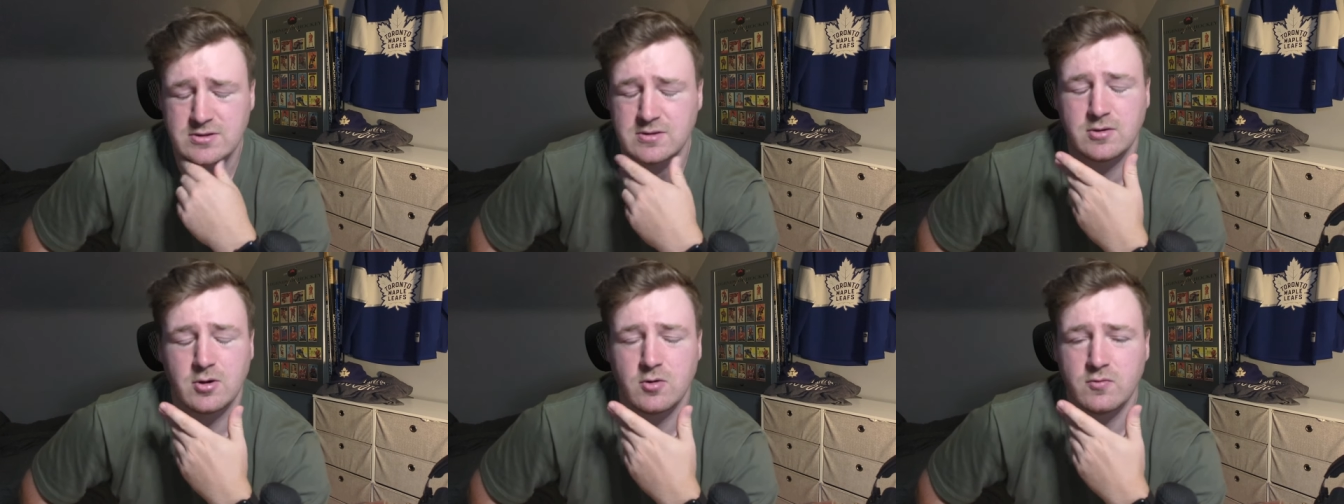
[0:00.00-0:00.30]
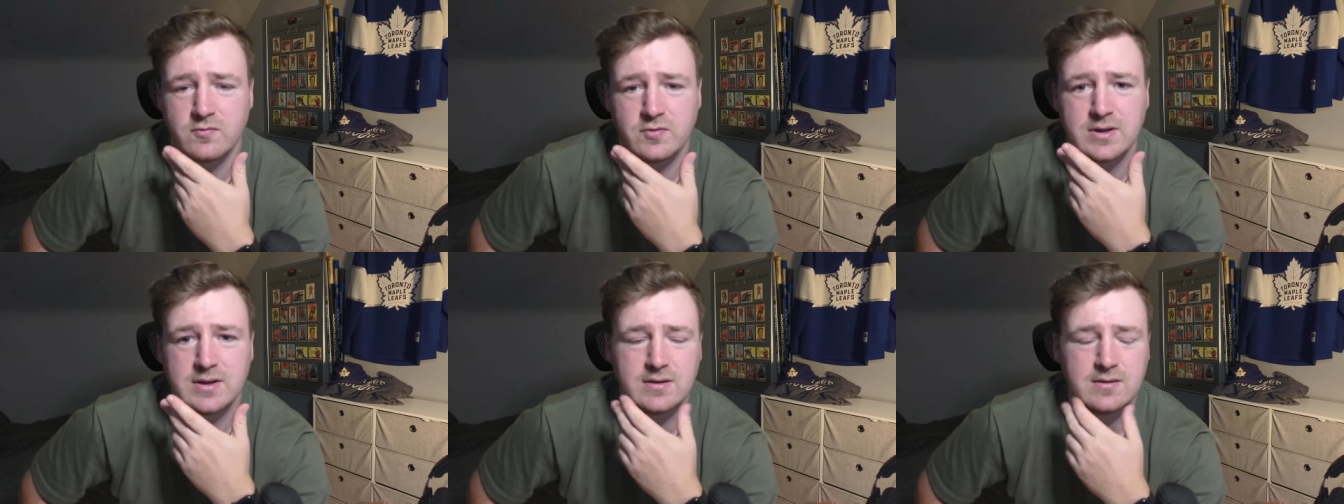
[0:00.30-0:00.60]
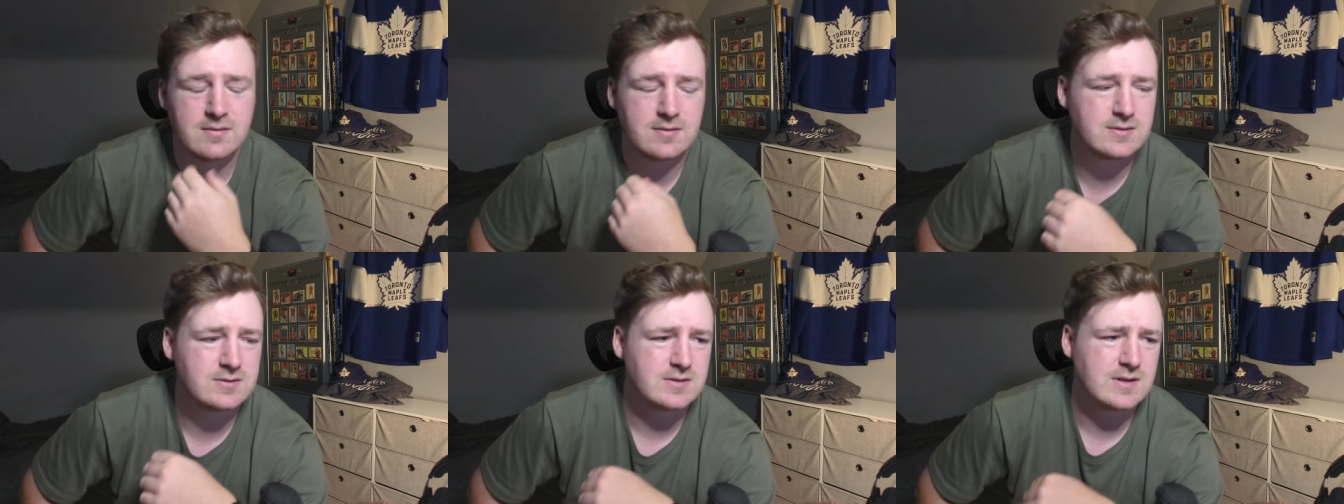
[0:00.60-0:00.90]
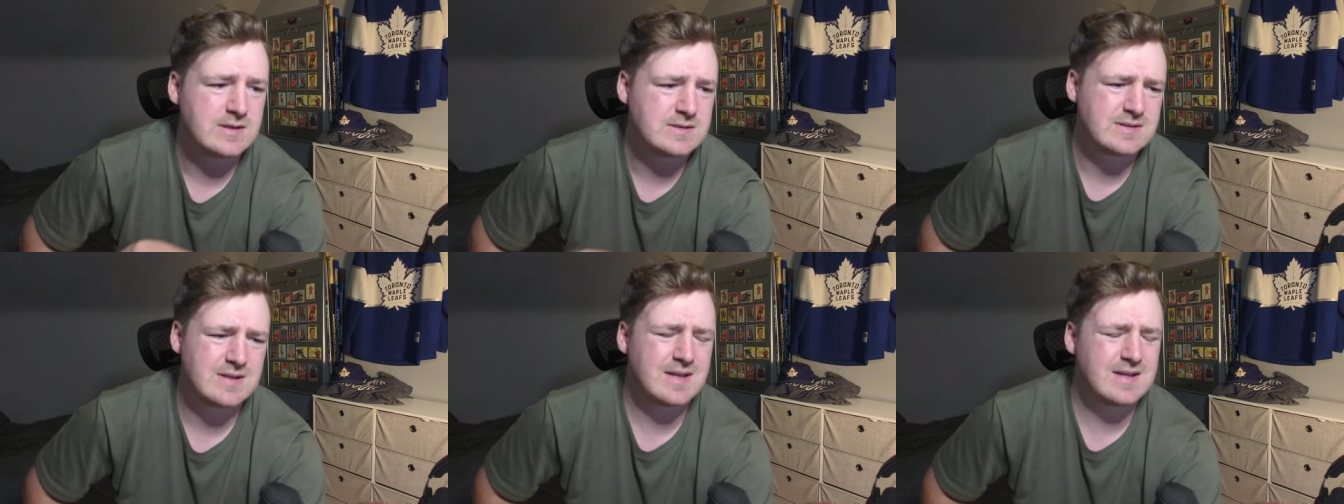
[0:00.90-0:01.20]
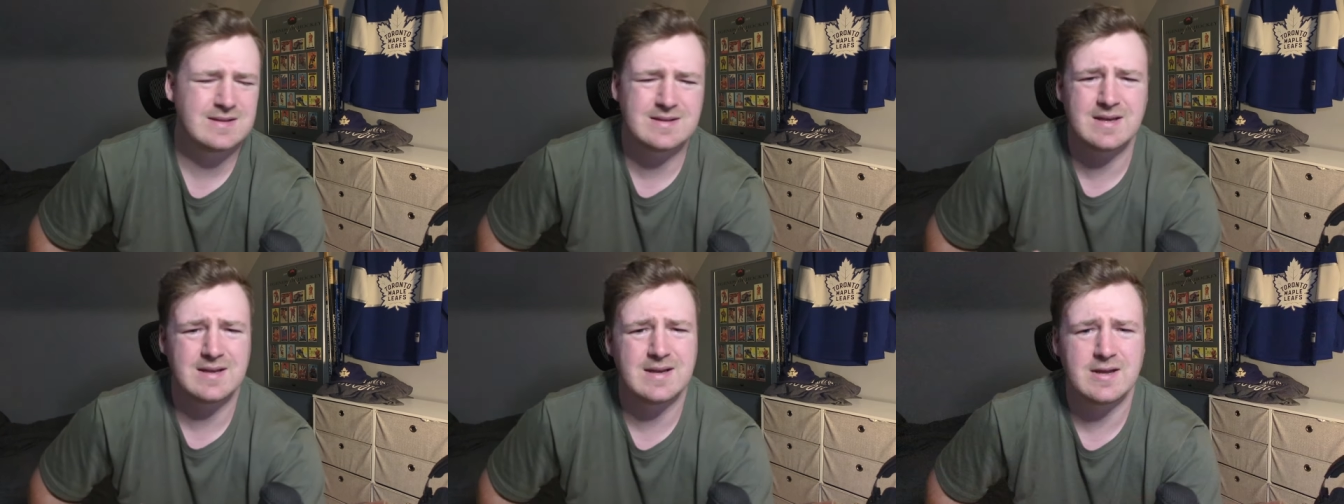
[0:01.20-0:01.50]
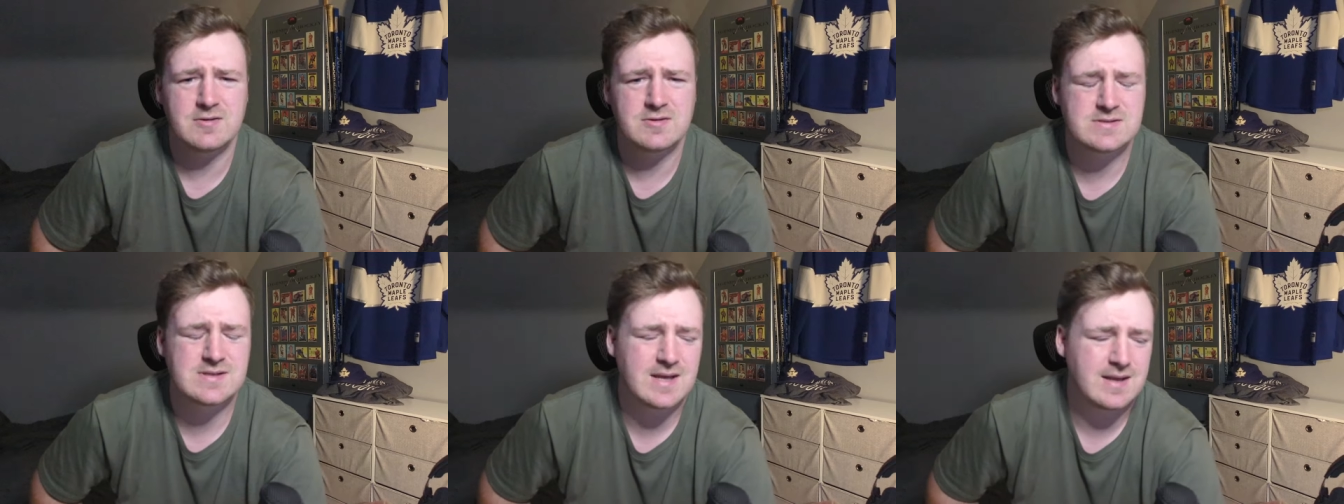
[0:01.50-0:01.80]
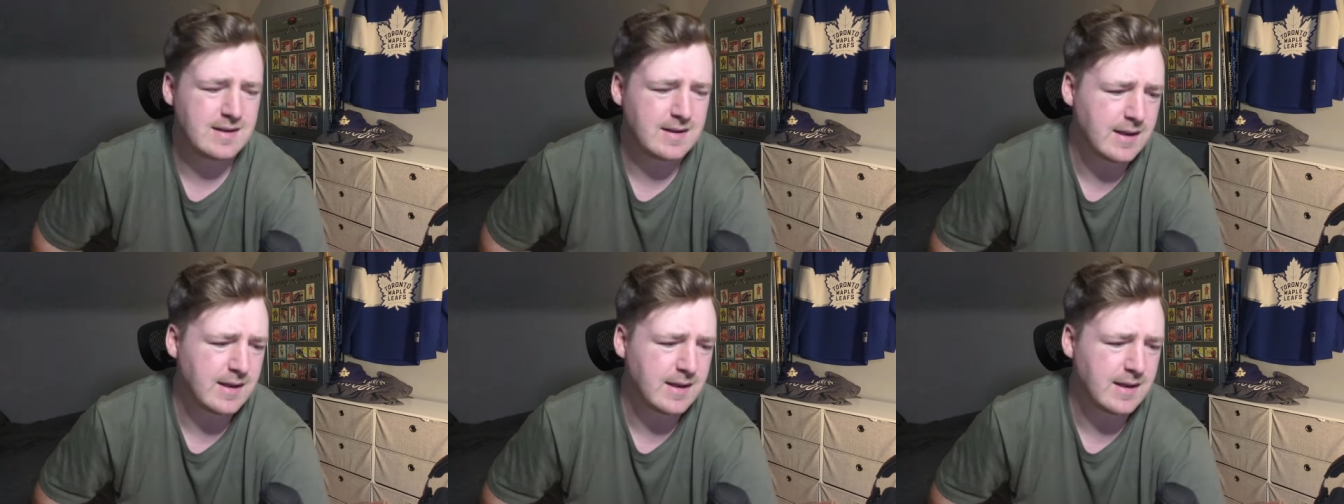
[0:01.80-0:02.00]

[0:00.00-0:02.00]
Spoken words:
Hopefully, they think they announced that.